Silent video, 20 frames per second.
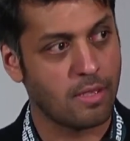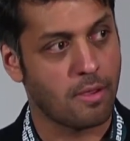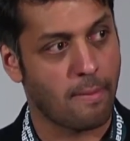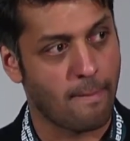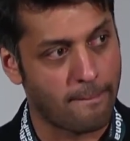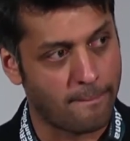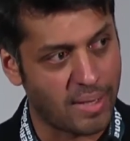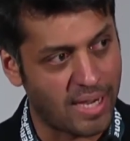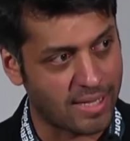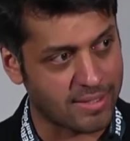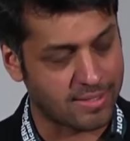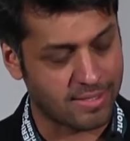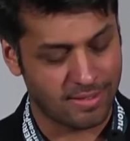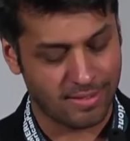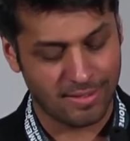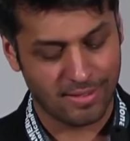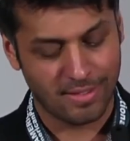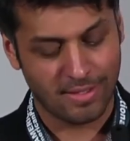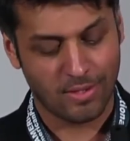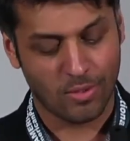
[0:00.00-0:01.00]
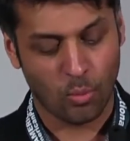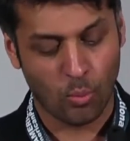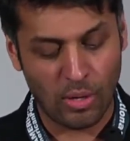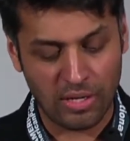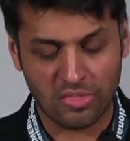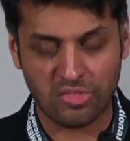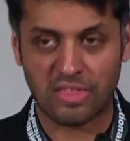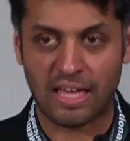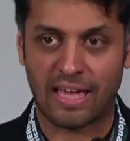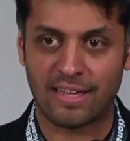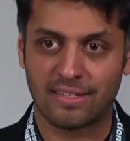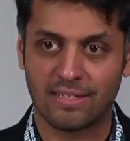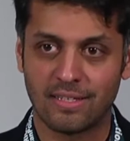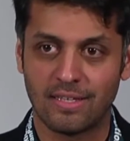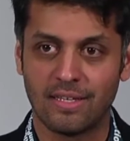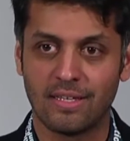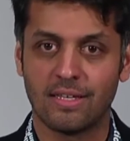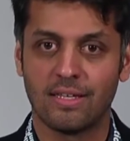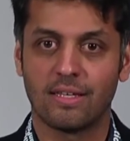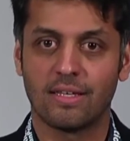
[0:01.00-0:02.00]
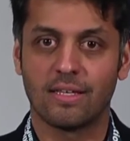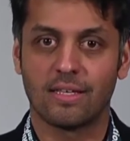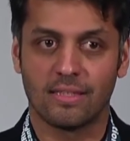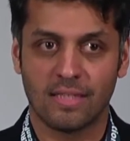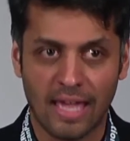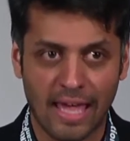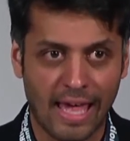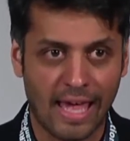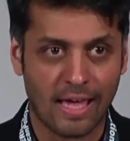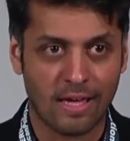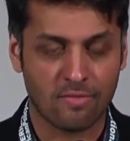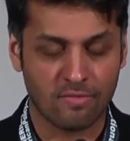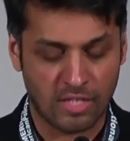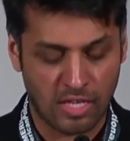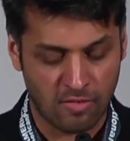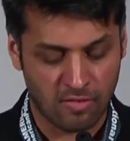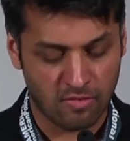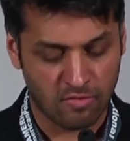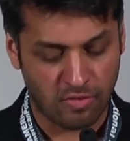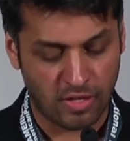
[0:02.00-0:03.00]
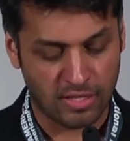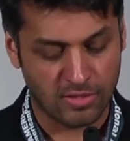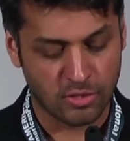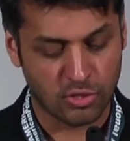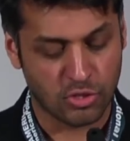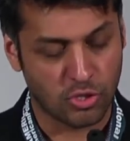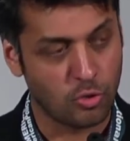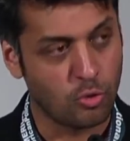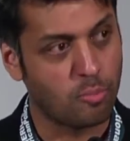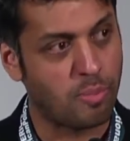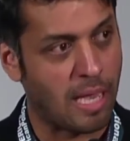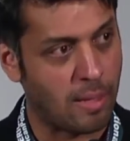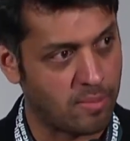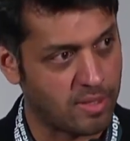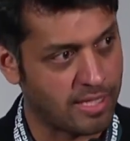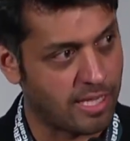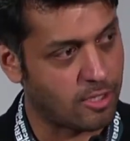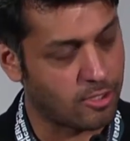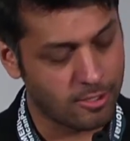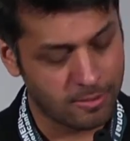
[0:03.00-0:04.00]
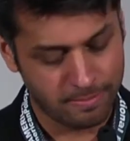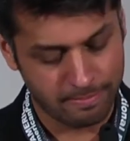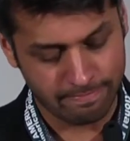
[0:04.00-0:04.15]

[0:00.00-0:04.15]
But with that, they have given funds to Pamela Geller,